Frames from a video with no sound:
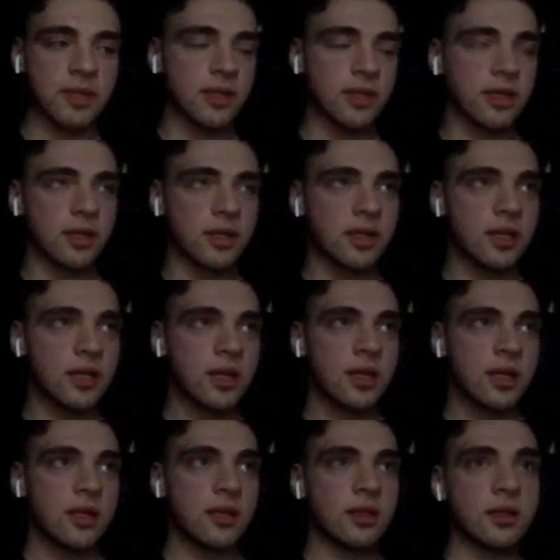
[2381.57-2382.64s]
I mean,
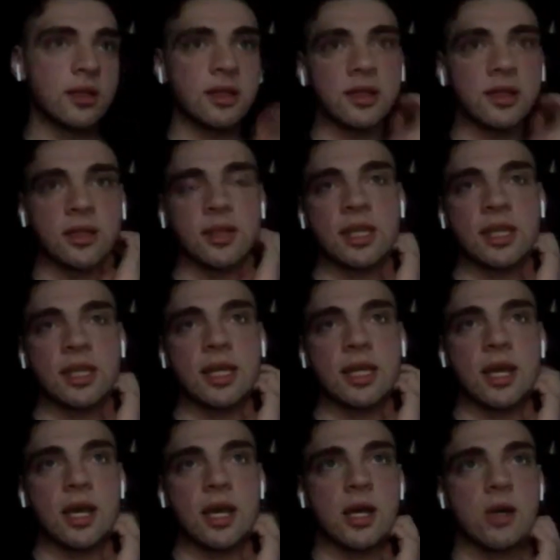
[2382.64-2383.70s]

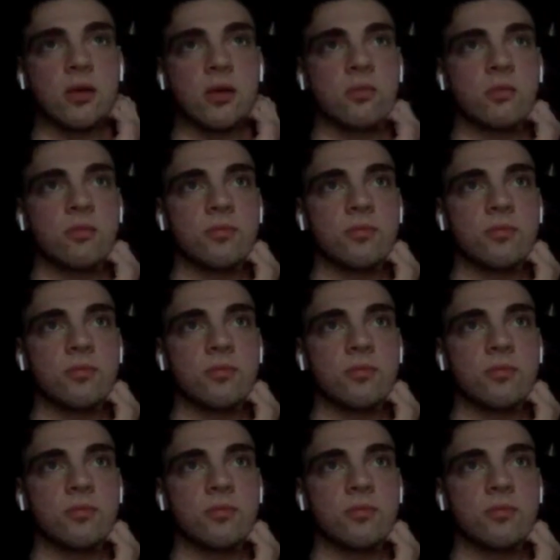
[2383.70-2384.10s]
the